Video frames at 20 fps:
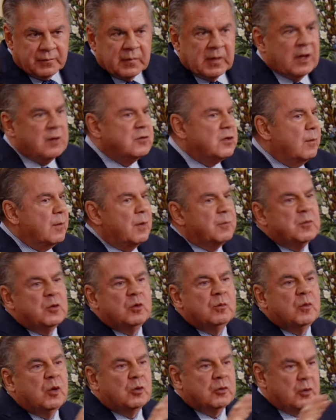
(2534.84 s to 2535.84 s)
and some of them do
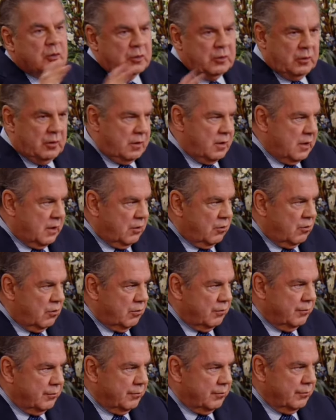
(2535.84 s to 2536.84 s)
multitude of things.
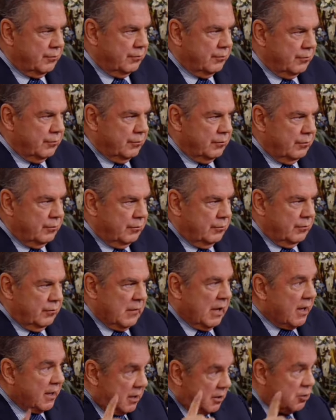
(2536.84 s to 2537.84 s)

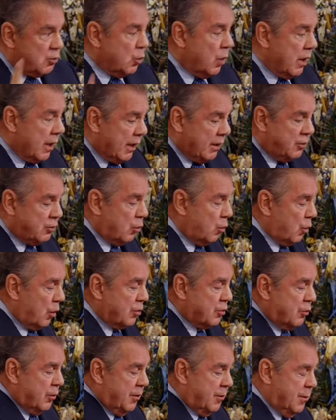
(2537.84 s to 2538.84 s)
I, this one angel
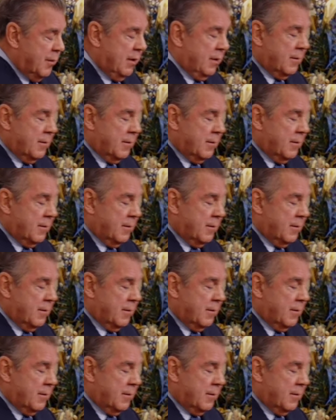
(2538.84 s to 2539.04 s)
works with me